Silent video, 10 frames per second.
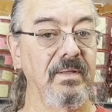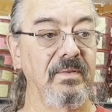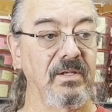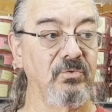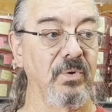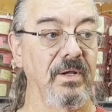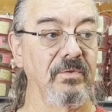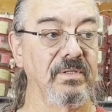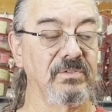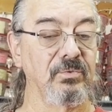that
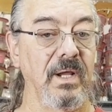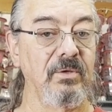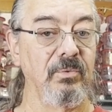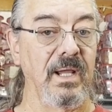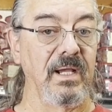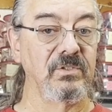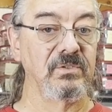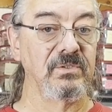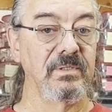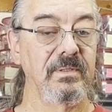triggered the strike
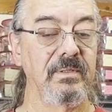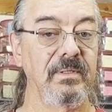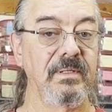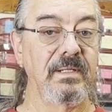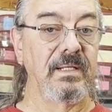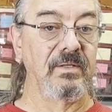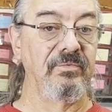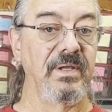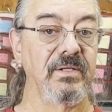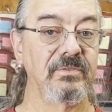reactions in the
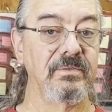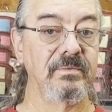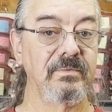fish.